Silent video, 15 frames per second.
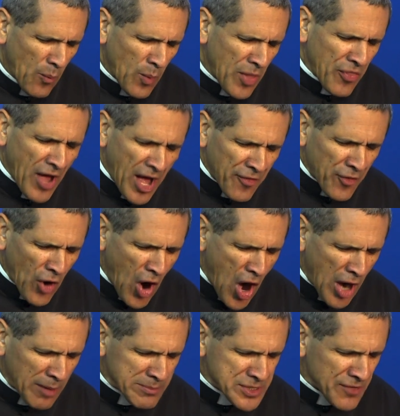with other
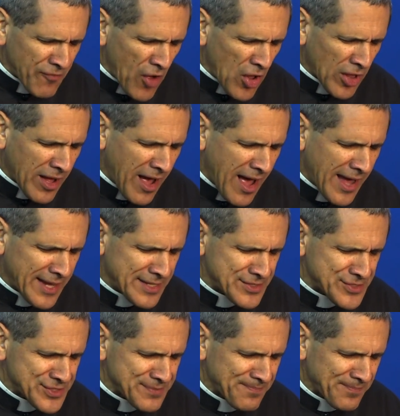arms of all
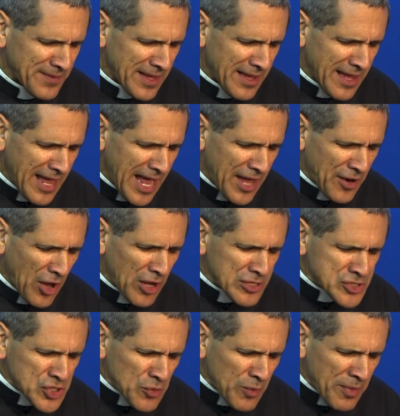kinds, and
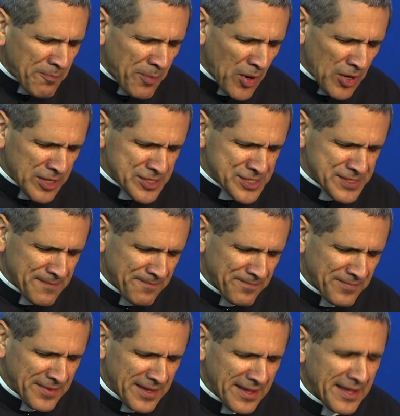also with books.
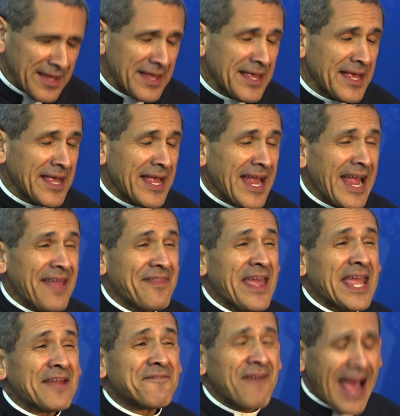And
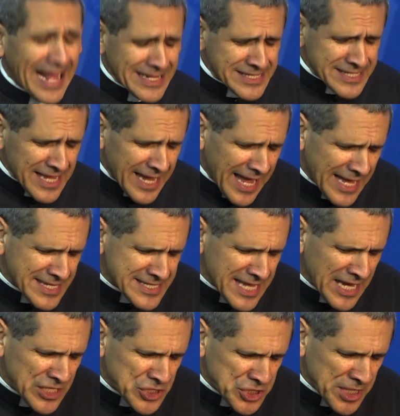they advance against
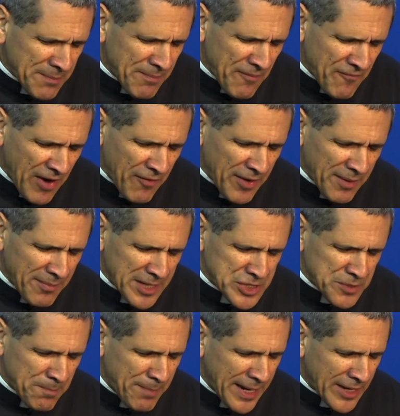a ship very
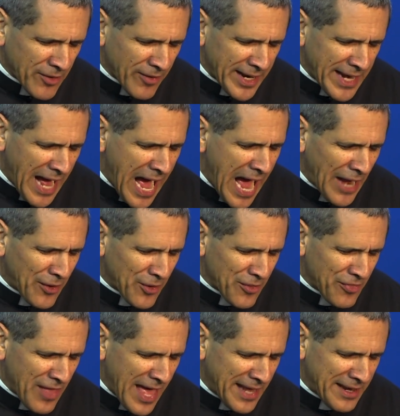much bigger and
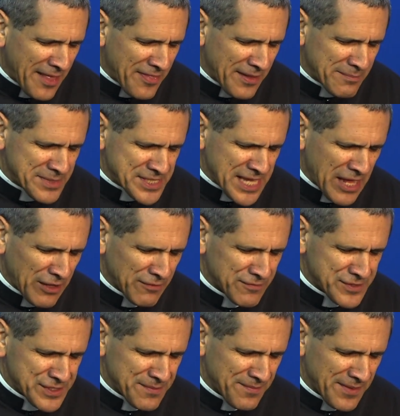higher than
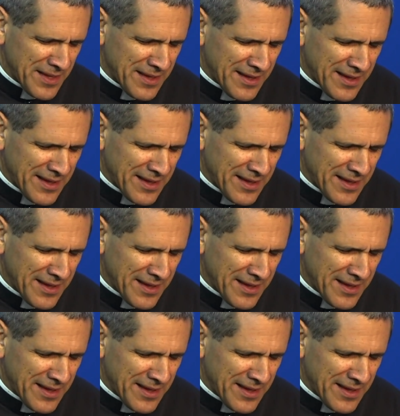themselves